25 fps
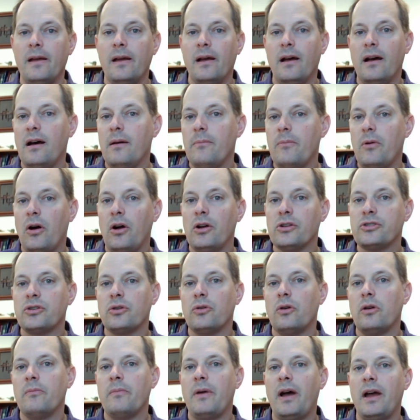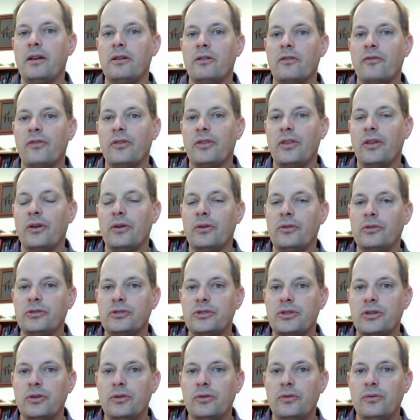Also a reminder for
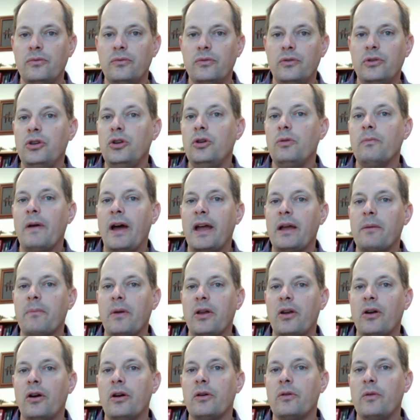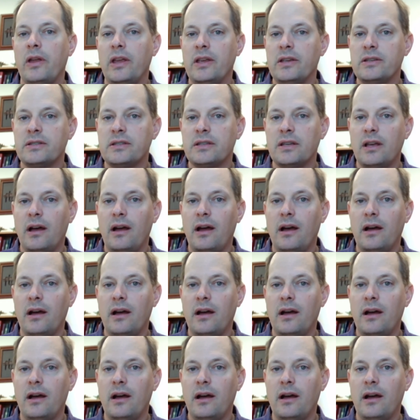those who knew Mike Menard, his